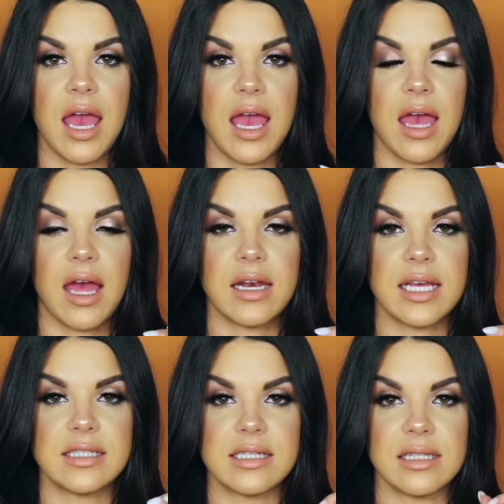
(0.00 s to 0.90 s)
and
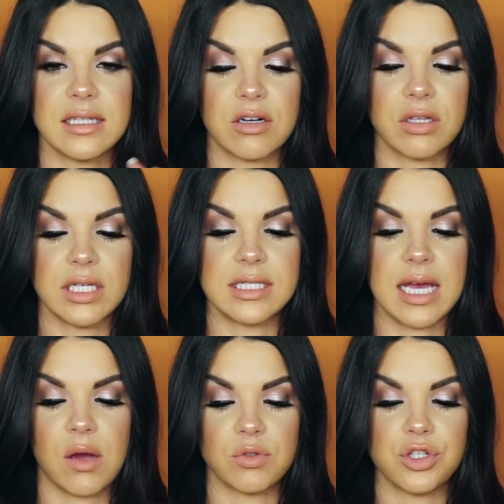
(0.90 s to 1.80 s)
it's literally
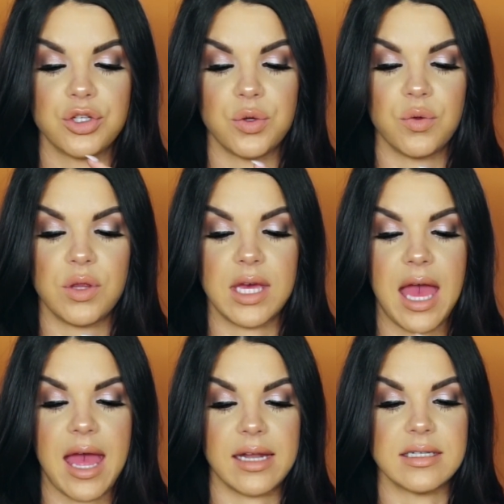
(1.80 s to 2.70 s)
down to the
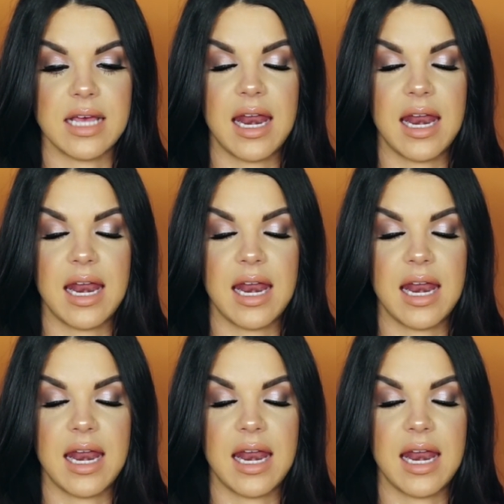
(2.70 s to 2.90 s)
end.